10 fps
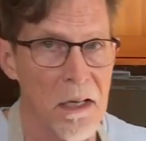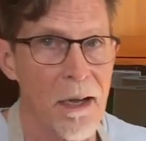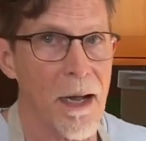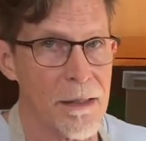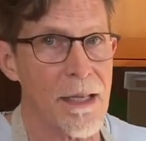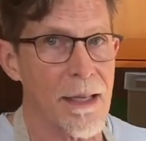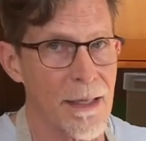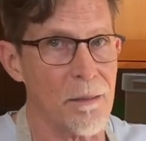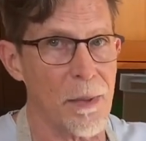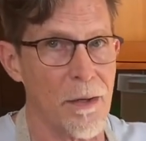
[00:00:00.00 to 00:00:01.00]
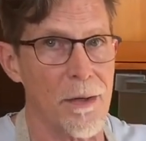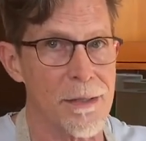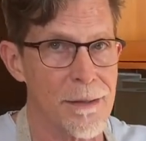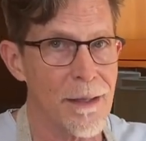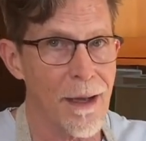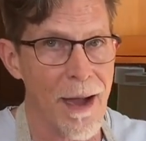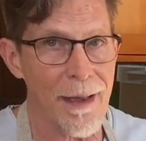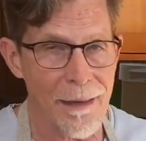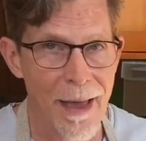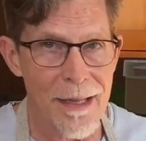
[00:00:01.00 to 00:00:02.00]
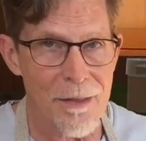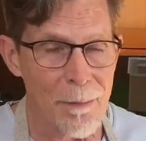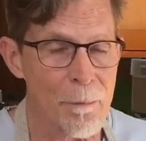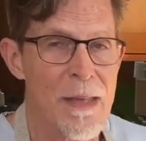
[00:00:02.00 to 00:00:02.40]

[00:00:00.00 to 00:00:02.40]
I take it because I like them.